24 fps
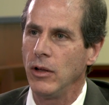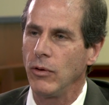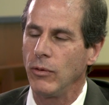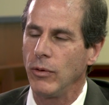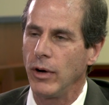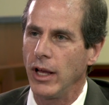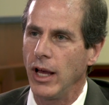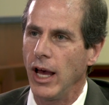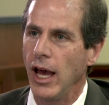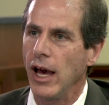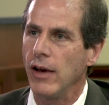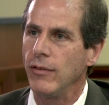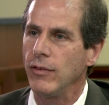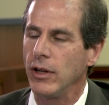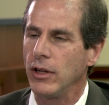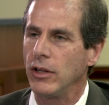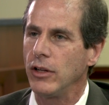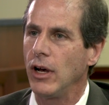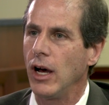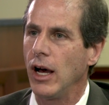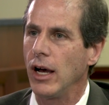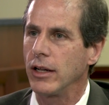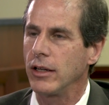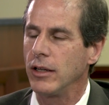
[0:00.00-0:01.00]
We haven't
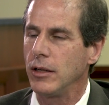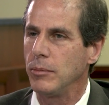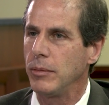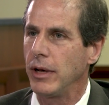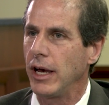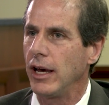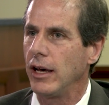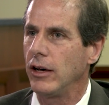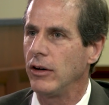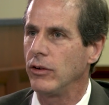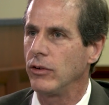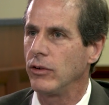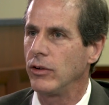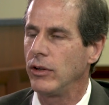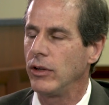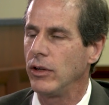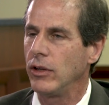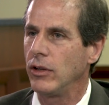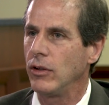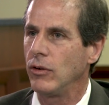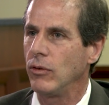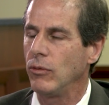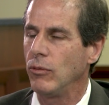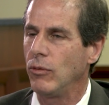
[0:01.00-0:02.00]
talked about
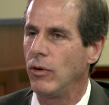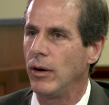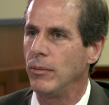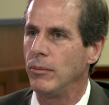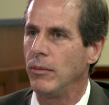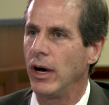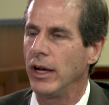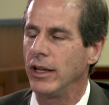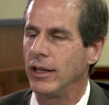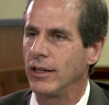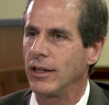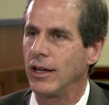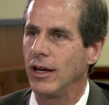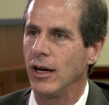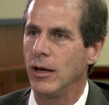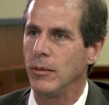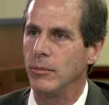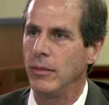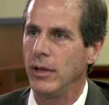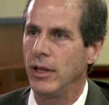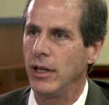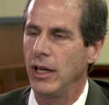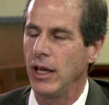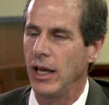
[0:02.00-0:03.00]
what might
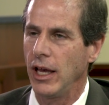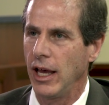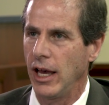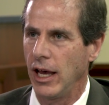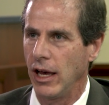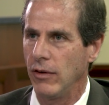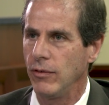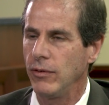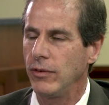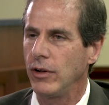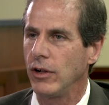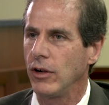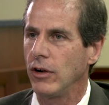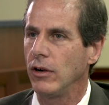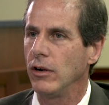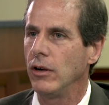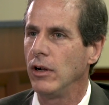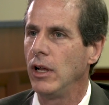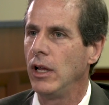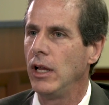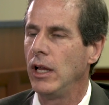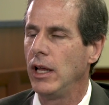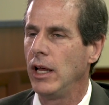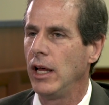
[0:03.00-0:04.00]
come after.
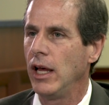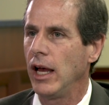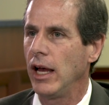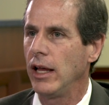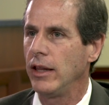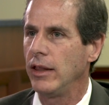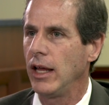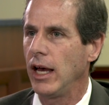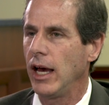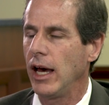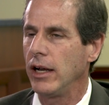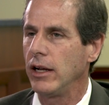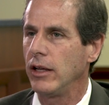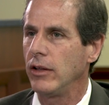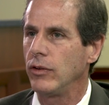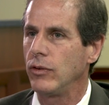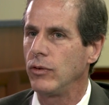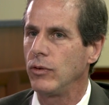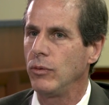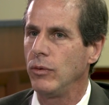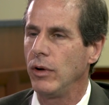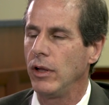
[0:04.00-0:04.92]
And that is,